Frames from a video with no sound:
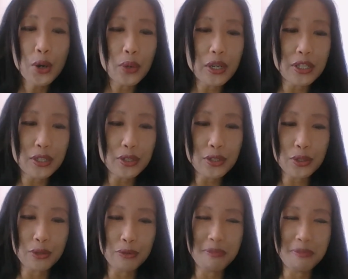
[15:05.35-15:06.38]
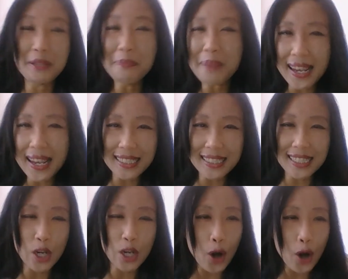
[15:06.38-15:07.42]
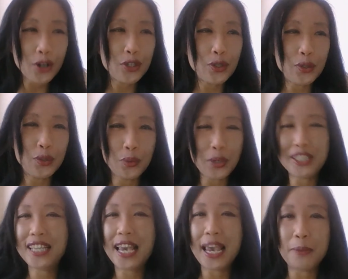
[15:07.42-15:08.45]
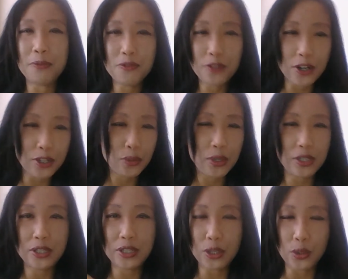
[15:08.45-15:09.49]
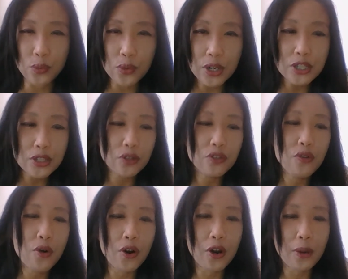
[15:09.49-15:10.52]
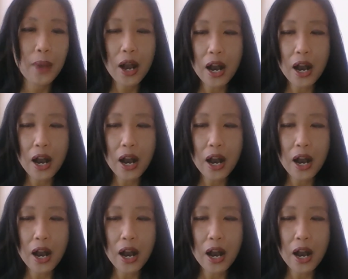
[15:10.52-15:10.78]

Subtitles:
which is to debate and argue which came first, which is the original form,